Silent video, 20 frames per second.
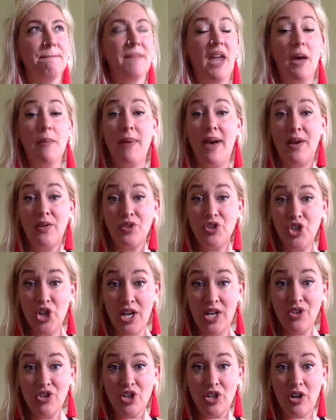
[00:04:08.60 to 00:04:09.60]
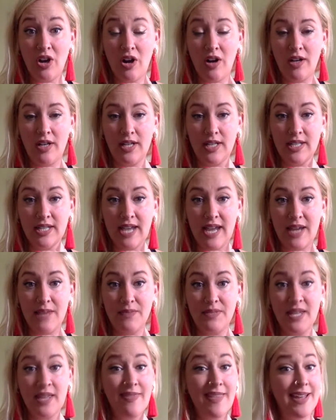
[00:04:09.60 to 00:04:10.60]
about changing
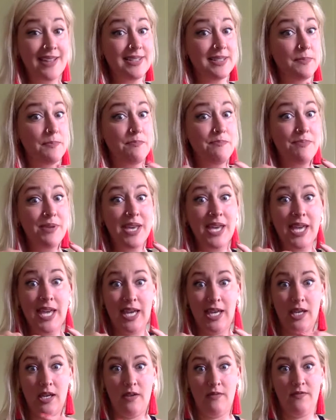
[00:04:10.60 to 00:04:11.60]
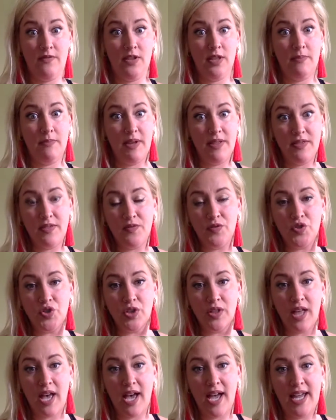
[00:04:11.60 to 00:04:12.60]
archetypes, and that's big for the month of
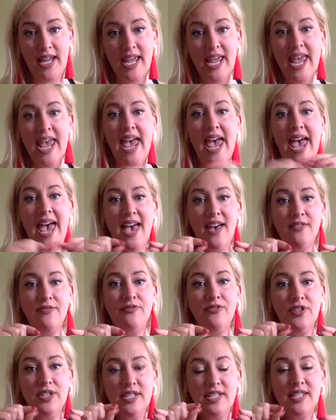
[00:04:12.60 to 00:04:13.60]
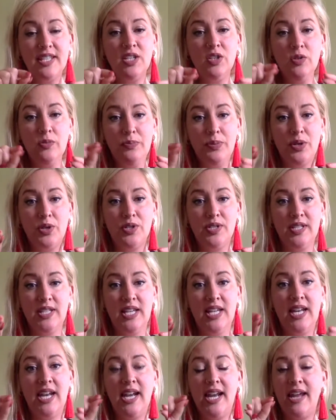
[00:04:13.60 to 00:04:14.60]
July. Every single person,
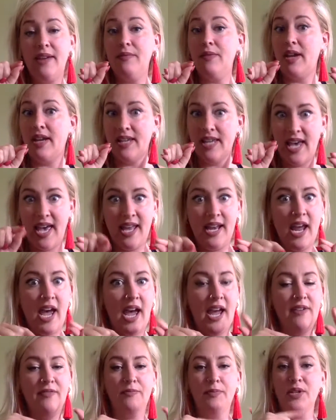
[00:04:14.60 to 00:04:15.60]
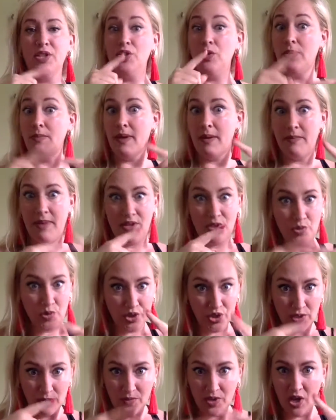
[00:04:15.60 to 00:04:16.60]
and I've been doing my
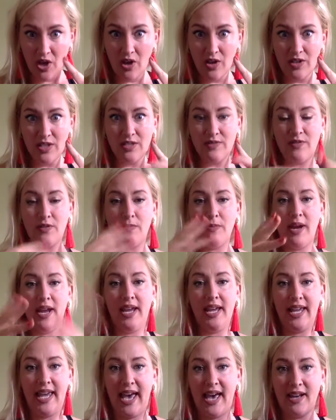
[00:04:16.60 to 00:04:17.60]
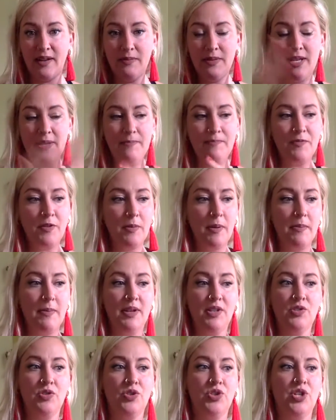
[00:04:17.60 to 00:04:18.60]
mentorship calls for my academy, for my
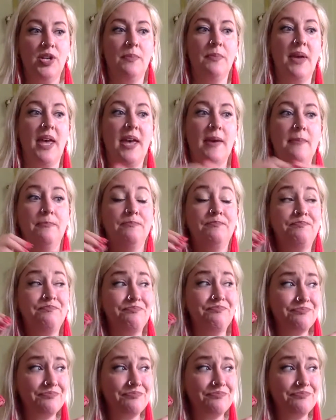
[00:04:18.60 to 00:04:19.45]
mentorship, and